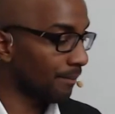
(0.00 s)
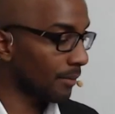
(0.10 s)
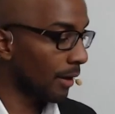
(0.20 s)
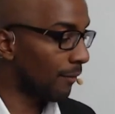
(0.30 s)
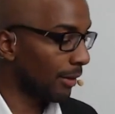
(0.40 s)

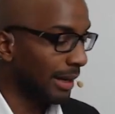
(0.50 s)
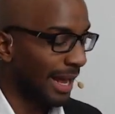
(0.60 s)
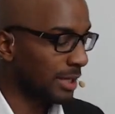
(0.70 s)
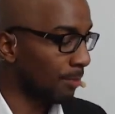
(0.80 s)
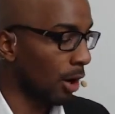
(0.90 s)

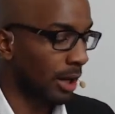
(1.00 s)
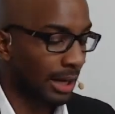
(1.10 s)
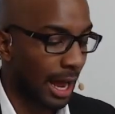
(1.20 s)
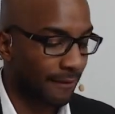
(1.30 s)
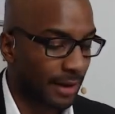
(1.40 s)
part of your
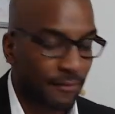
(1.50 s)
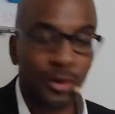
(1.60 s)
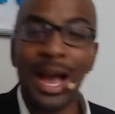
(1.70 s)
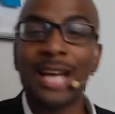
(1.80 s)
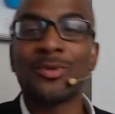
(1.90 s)
life. If you
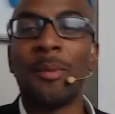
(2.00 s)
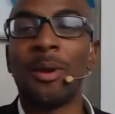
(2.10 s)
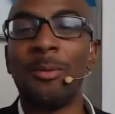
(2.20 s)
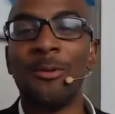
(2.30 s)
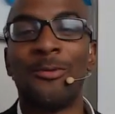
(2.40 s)
guys want me to
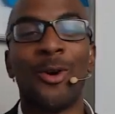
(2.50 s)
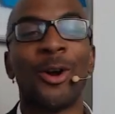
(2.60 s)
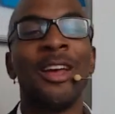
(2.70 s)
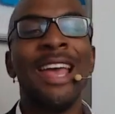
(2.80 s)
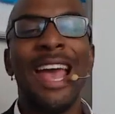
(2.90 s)
move forward
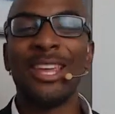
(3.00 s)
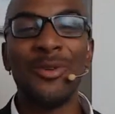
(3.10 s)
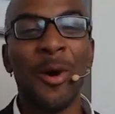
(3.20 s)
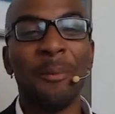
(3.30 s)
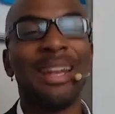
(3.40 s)
and you
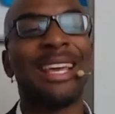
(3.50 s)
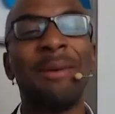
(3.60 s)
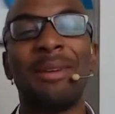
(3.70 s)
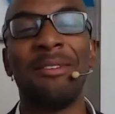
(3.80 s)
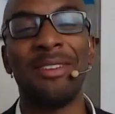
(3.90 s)
want me to keep
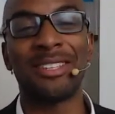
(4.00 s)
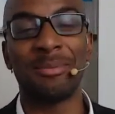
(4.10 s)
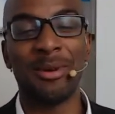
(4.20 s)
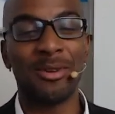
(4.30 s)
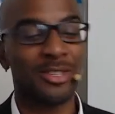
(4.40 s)
giving you
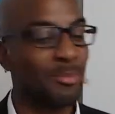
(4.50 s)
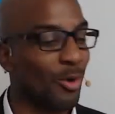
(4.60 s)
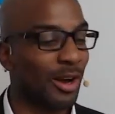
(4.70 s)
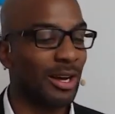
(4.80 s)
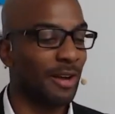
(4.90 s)
some more
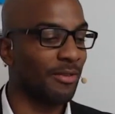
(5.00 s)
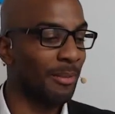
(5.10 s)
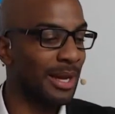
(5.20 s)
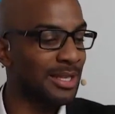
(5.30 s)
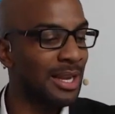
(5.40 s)
good
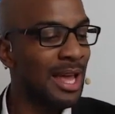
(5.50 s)
information,